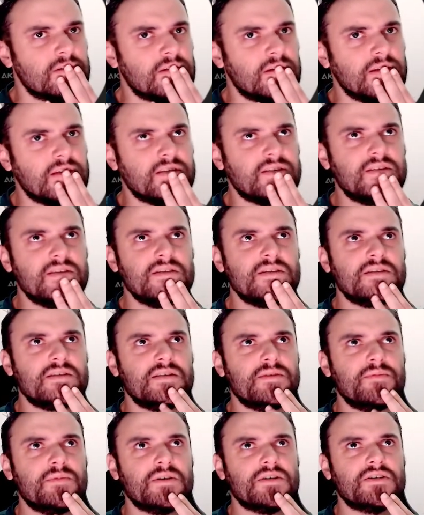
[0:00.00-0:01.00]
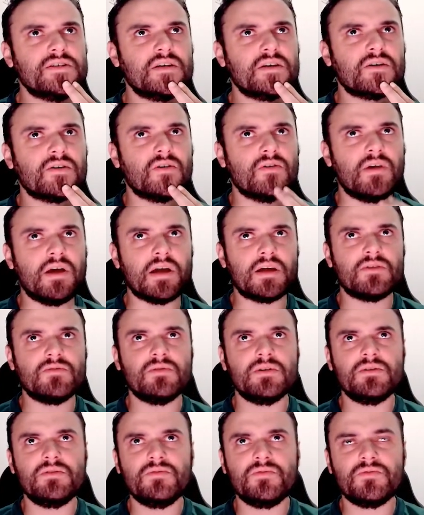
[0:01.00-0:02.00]
Is this image the correct
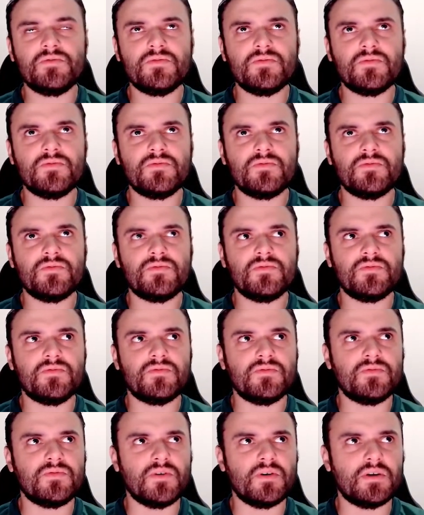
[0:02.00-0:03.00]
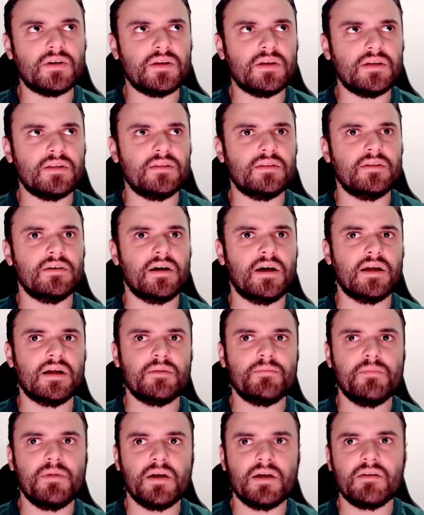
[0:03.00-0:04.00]
one for the
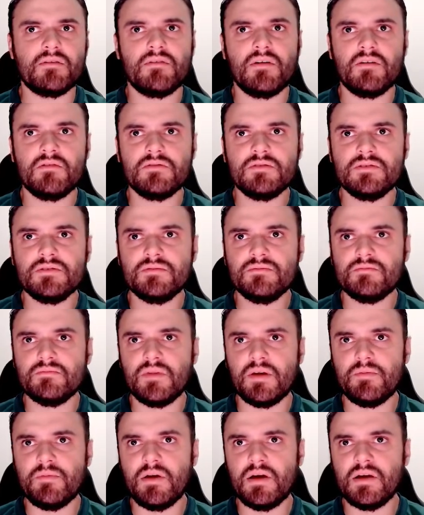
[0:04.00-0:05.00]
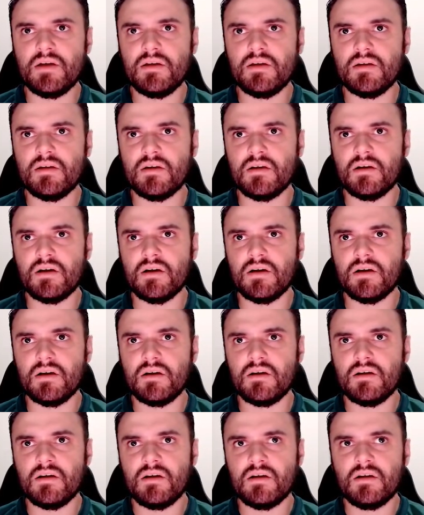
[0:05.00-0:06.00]
dark background? Maybe I
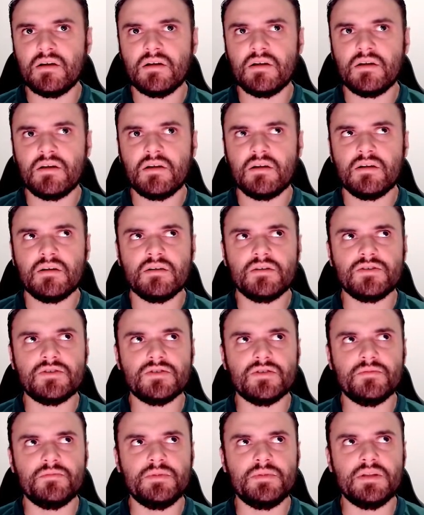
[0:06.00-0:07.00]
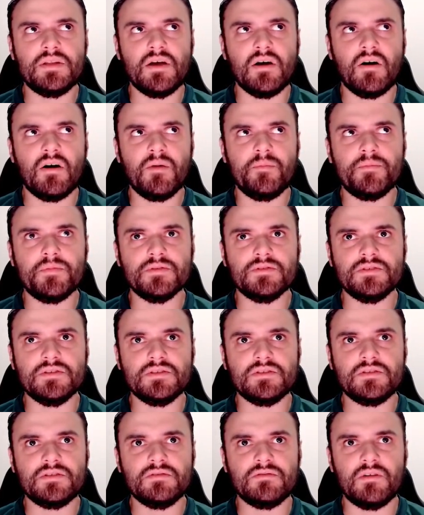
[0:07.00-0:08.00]
should be the
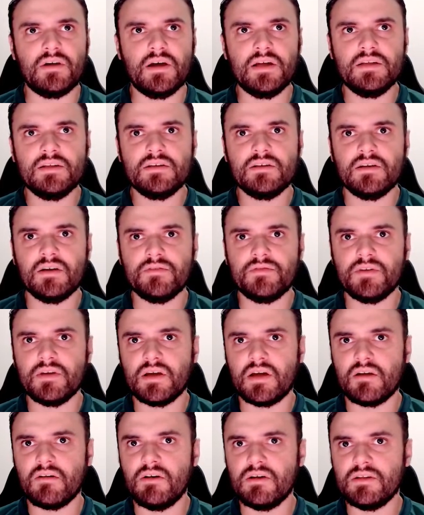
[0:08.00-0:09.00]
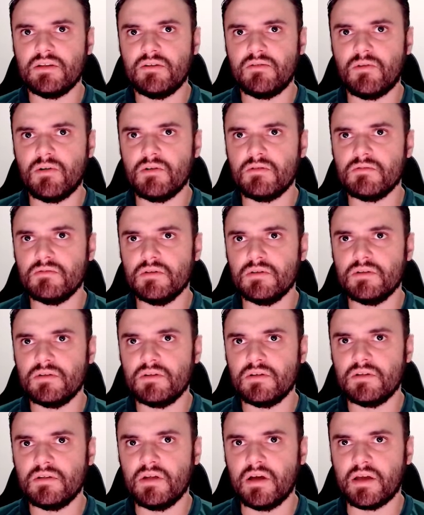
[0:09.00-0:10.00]
opposite, right? I think I got the wrong one.
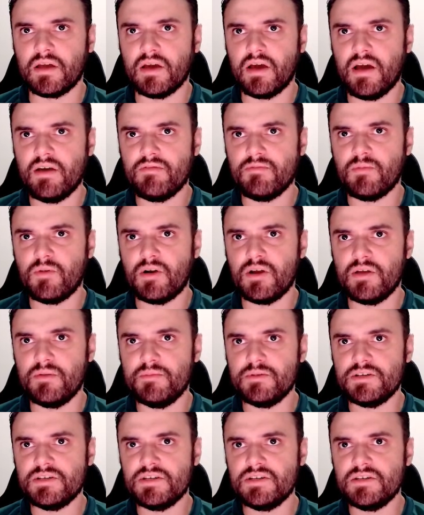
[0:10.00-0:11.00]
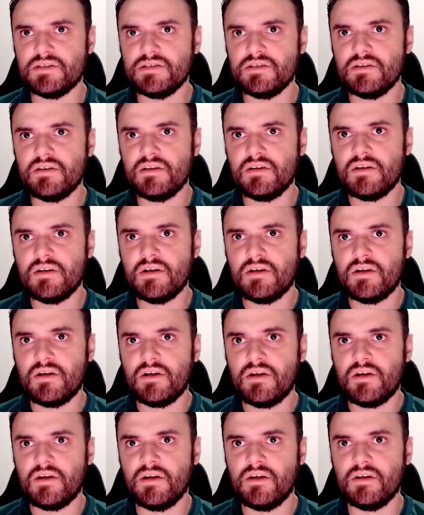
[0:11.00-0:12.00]
Like I have more image here.
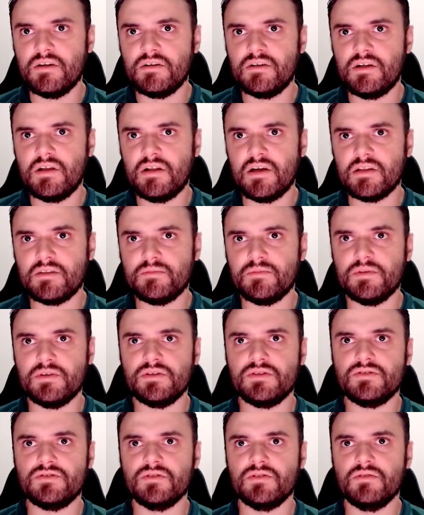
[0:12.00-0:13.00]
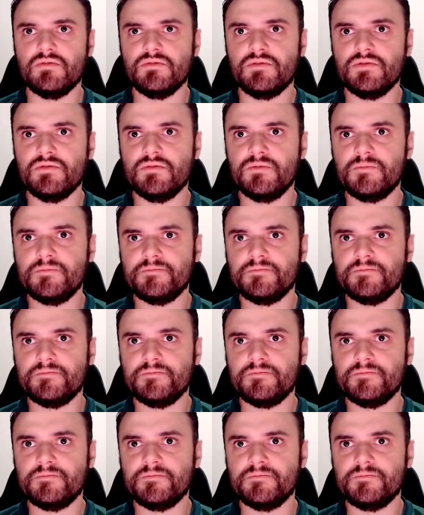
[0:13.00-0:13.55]
Here, let me show you.